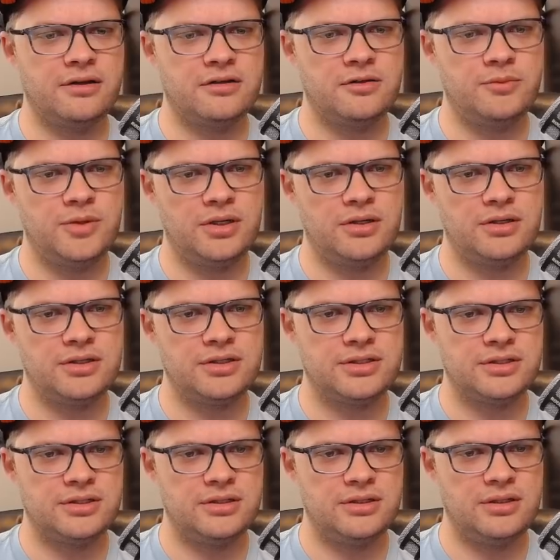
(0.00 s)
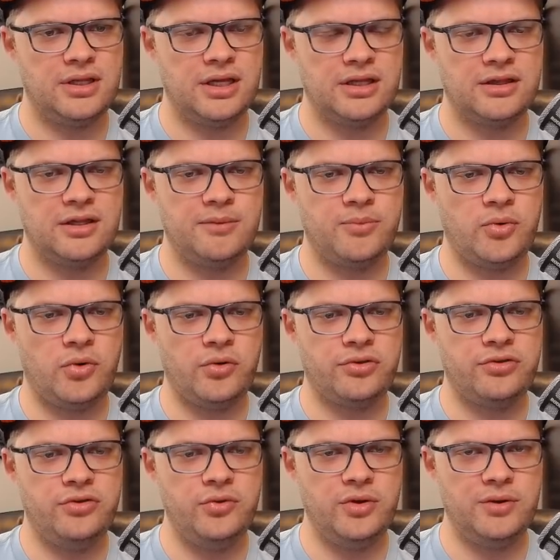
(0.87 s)
to be honest. Like, they're
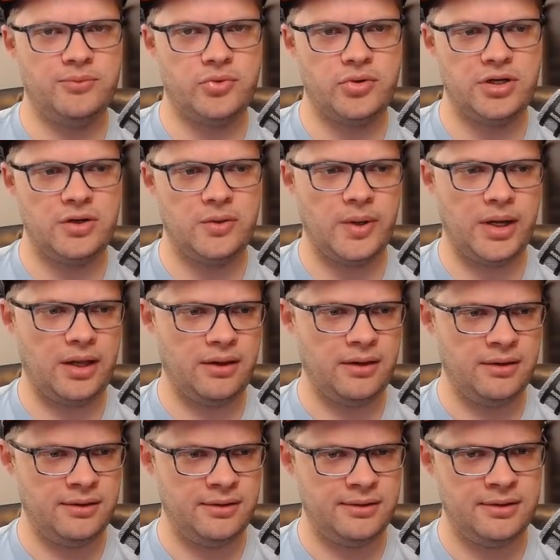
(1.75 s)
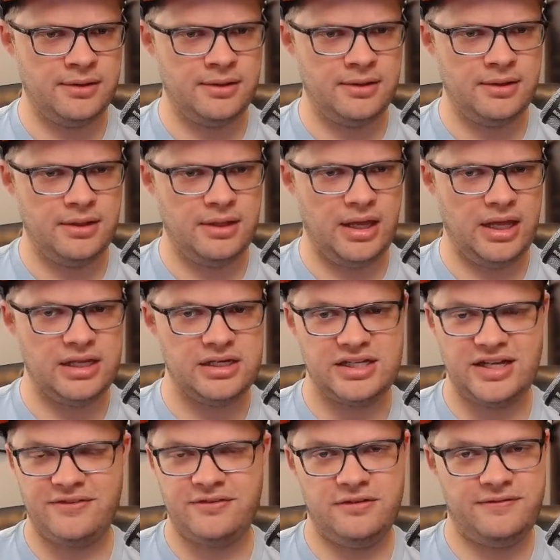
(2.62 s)
both doing pretty well and
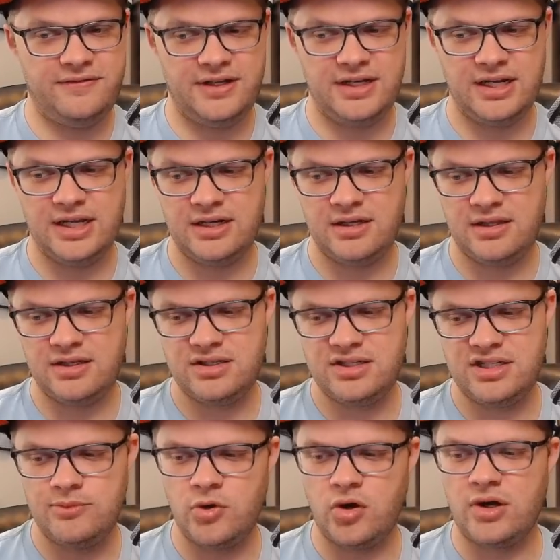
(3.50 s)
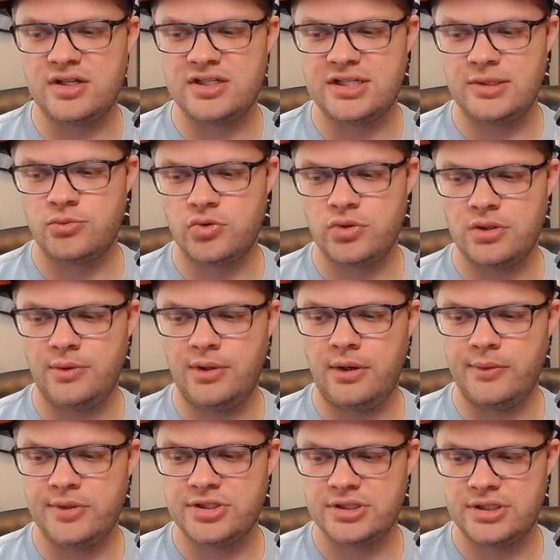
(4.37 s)
definitely fitting into the team concept really
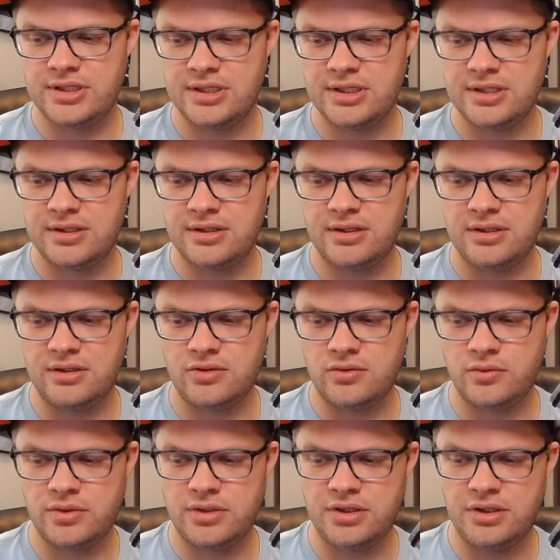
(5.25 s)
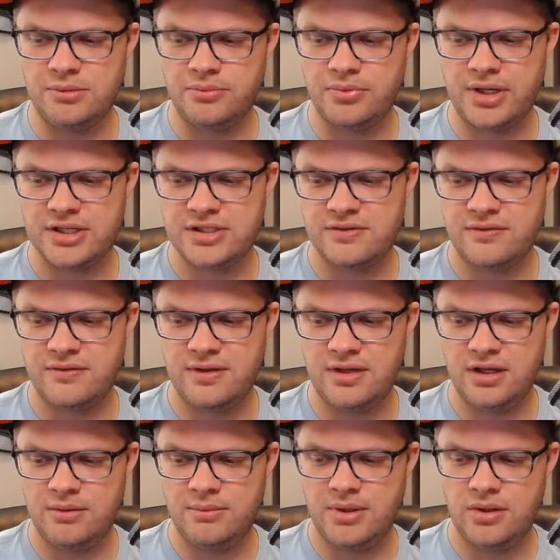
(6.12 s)
well, which is, I think, the really impressive
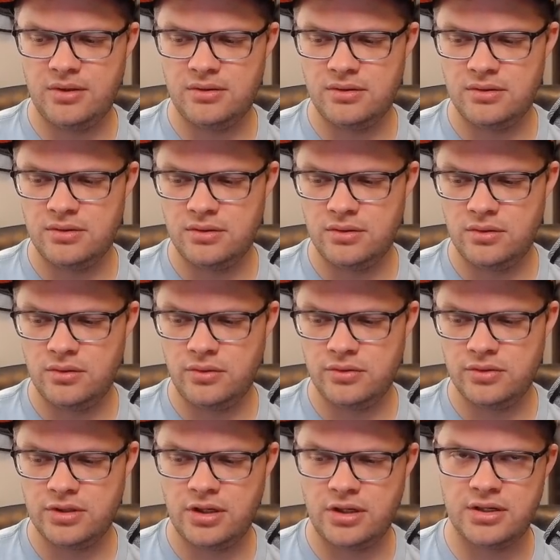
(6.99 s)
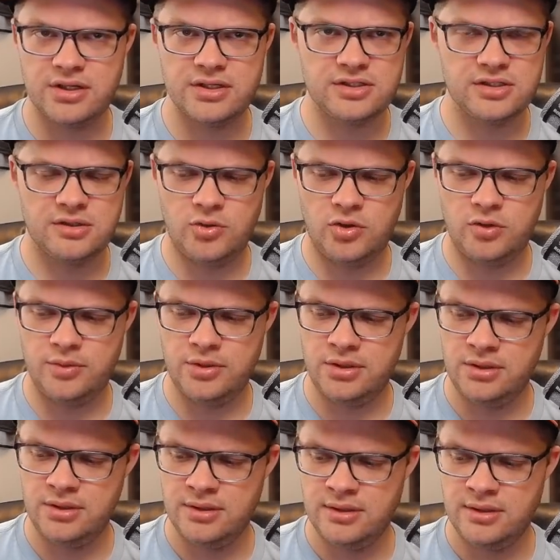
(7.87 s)
thing about Golden Guardians at the
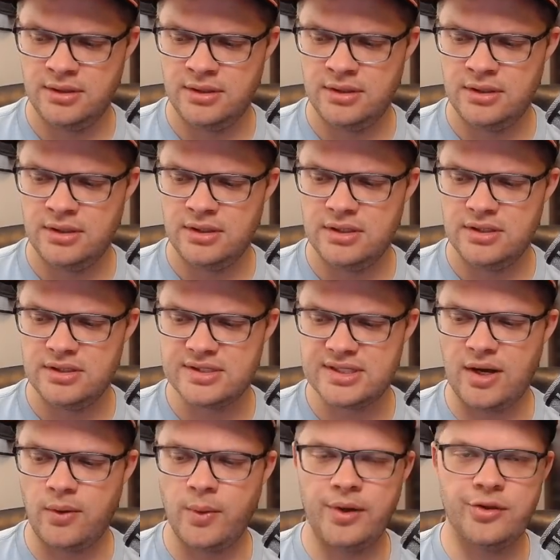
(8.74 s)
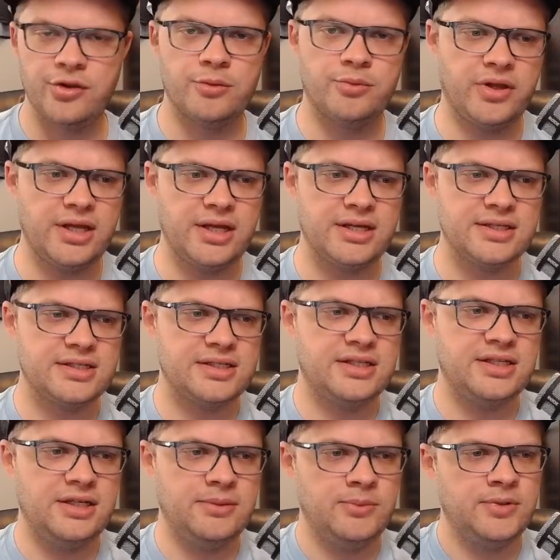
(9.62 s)
moment is how well they're playing as a
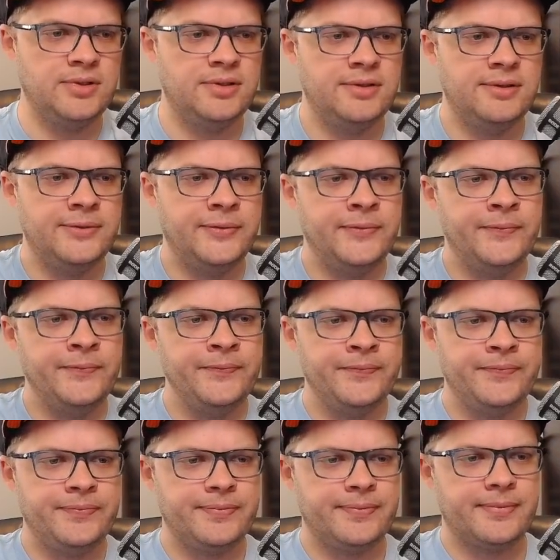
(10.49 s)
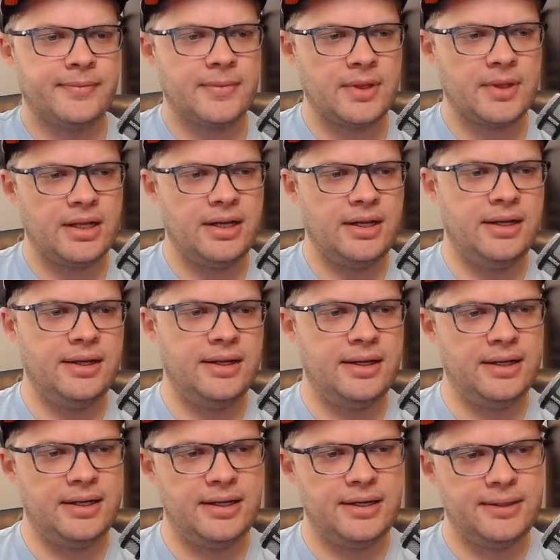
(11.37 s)
team.
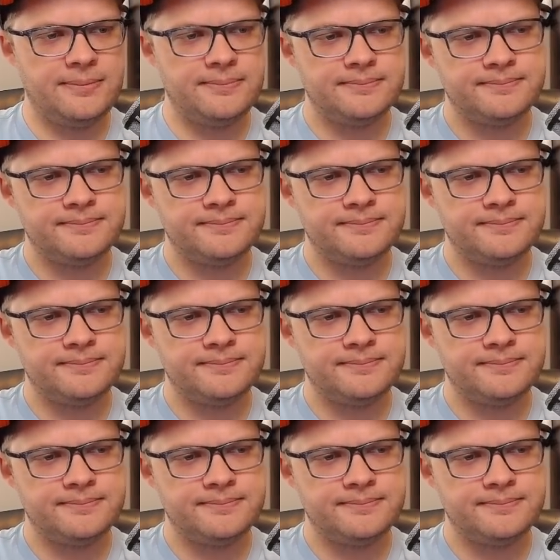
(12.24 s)
I